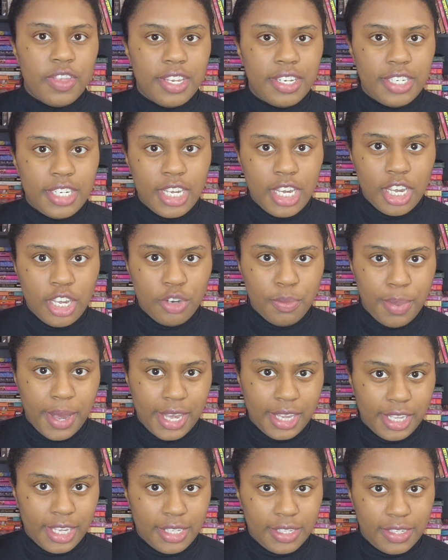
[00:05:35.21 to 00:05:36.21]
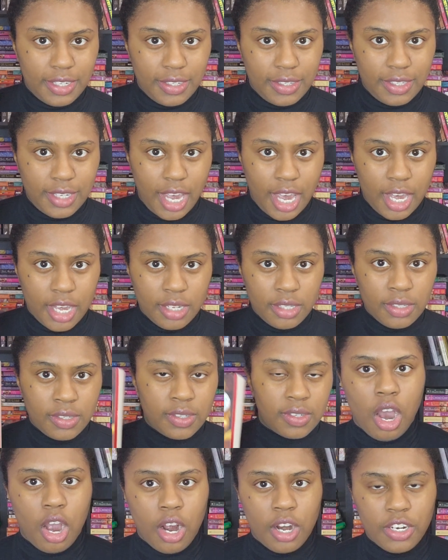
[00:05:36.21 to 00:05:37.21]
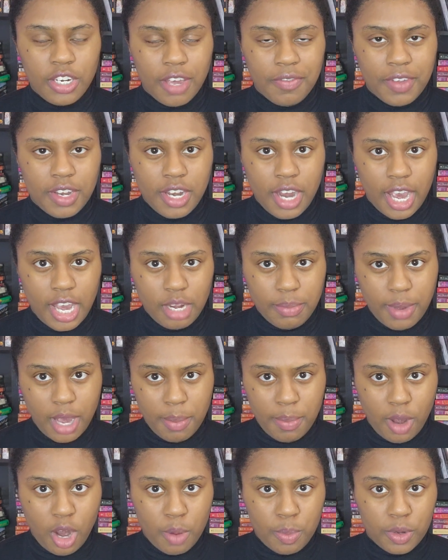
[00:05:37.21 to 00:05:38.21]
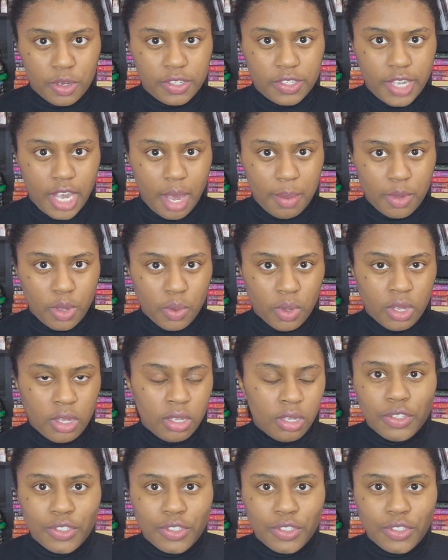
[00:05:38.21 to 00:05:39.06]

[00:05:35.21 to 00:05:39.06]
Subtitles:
The Deed by Lindsay Sands. Heart of a Knight by Barbara Samuel.